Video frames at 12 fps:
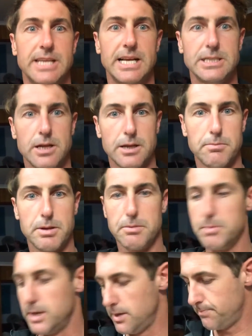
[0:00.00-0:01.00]
Sounds like a
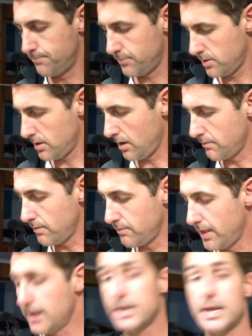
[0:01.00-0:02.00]
big beer. I've
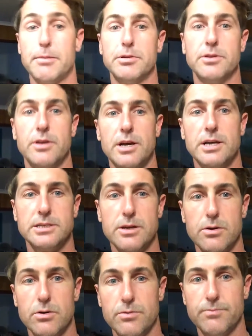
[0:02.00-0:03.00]
even had a couple tonight,
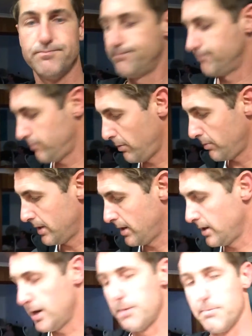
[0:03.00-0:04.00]
so probably
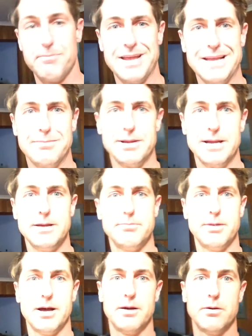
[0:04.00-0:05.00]
don't need a big beer,
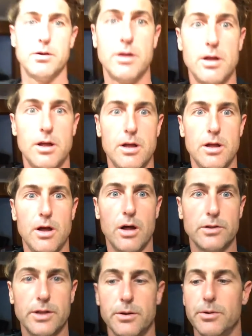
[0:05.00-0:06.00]
but
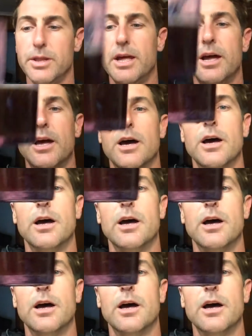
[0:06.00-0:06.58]
I'll deal with it.